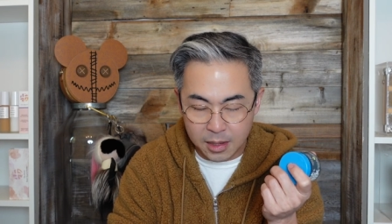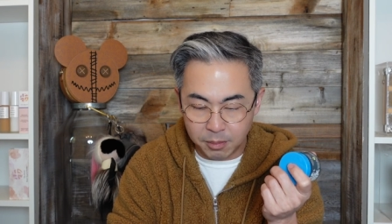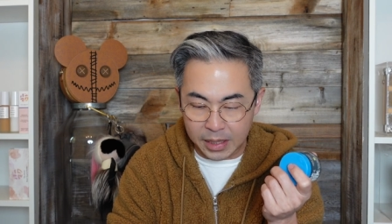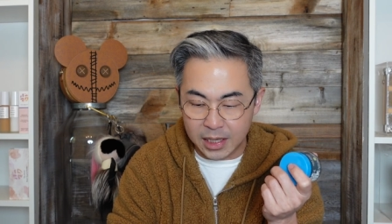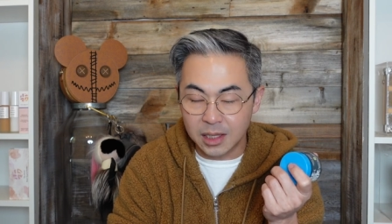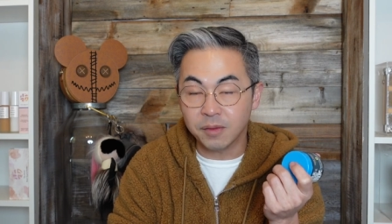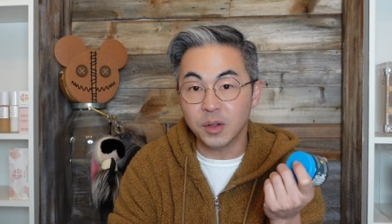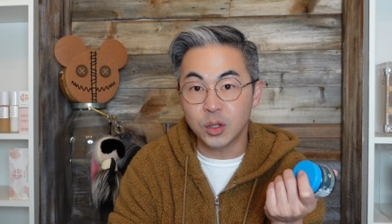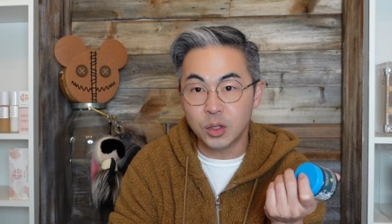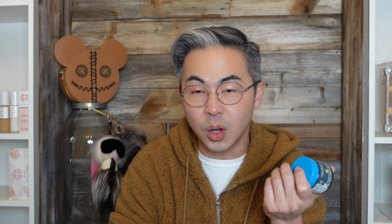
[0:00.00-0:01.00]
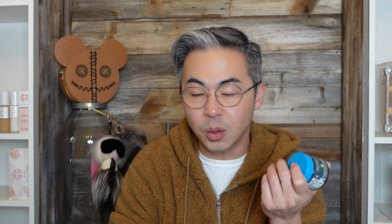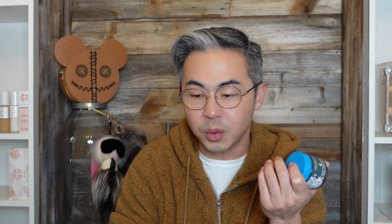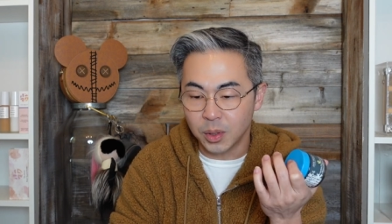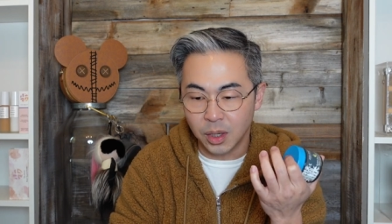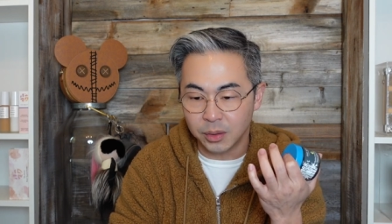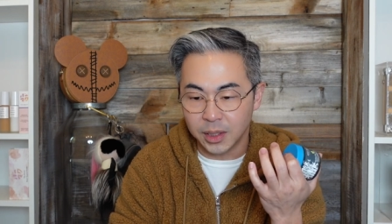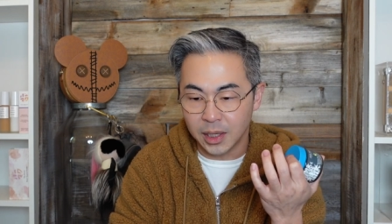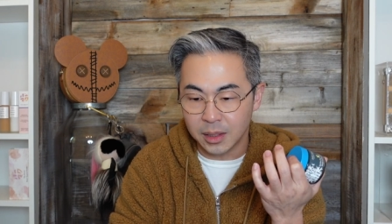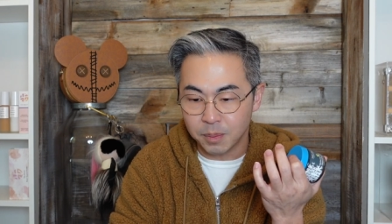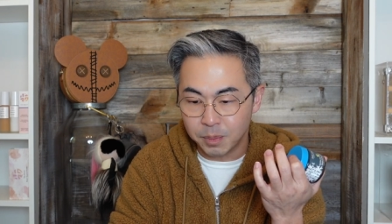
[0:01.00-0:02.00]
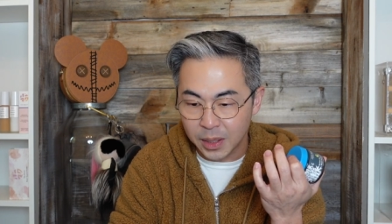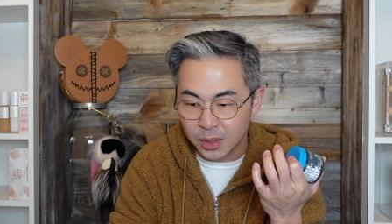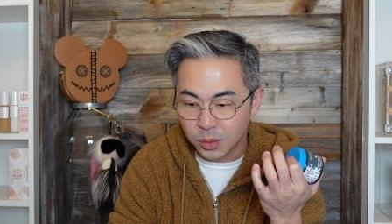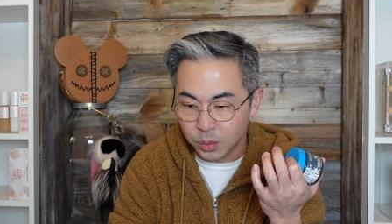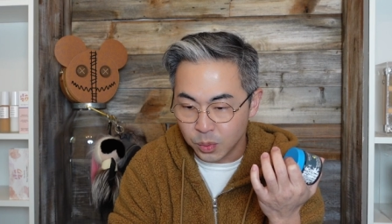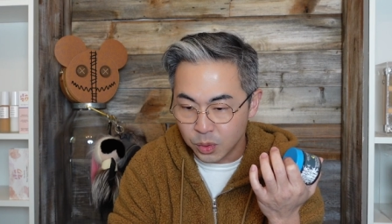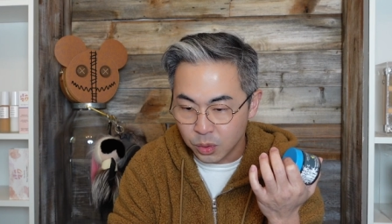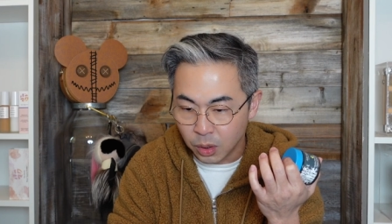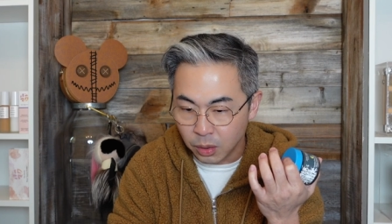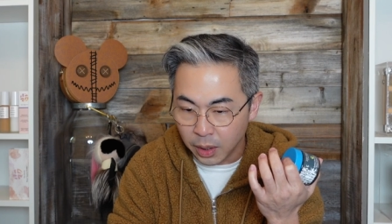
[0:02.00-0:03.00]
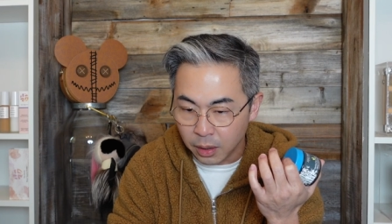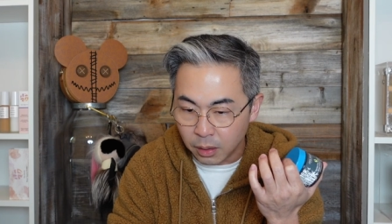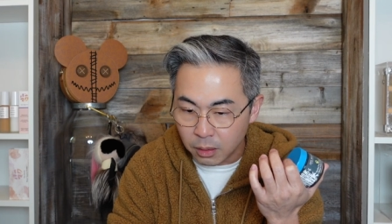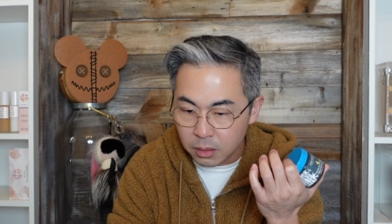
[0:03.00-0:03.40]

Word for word: Because if you don't, you're not going to get the best result at all.